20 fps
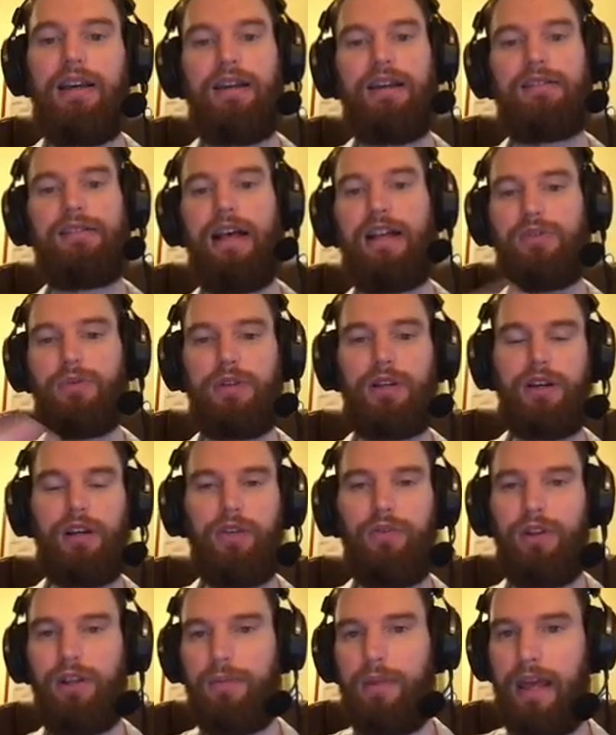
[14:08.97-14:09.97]
Because that's what they're going
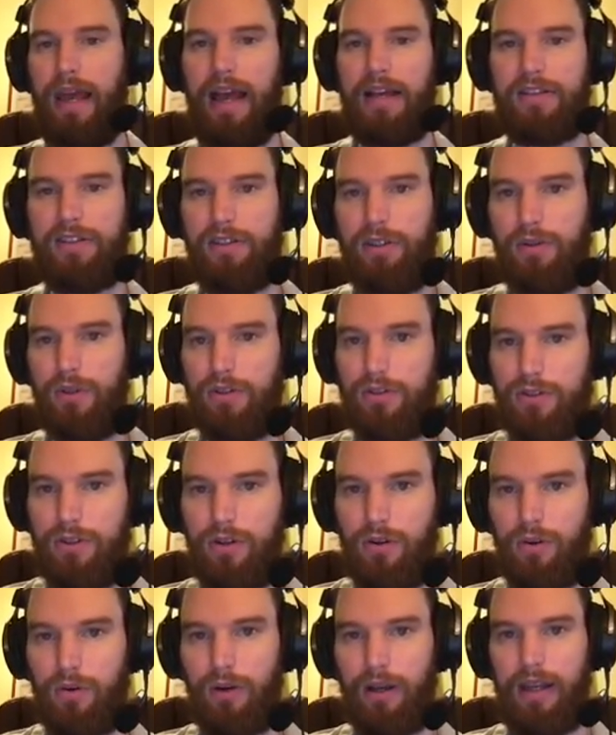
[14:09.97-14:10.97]
to really be asking you to
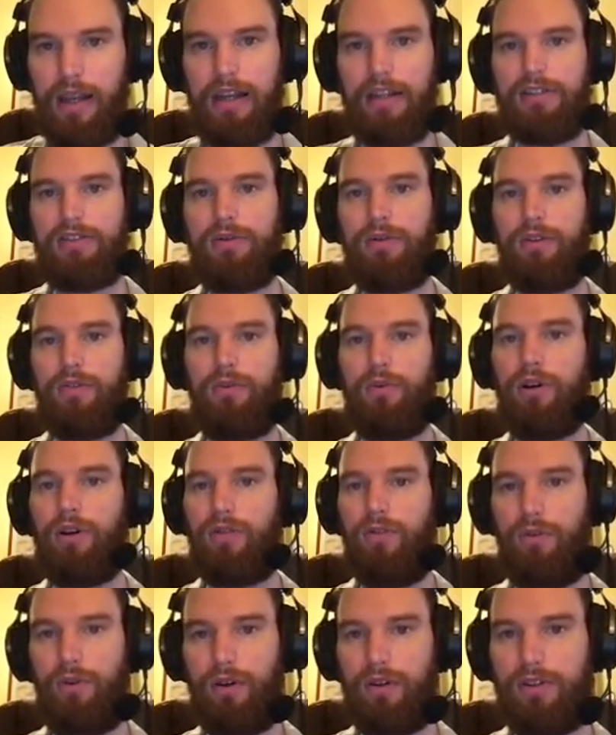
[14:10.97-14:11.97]
do in any sort of
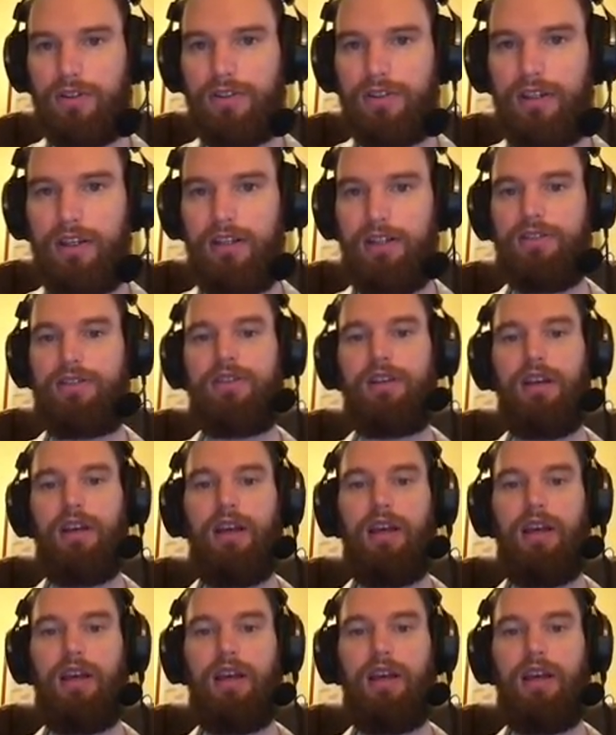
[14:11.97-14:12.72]
workforce, is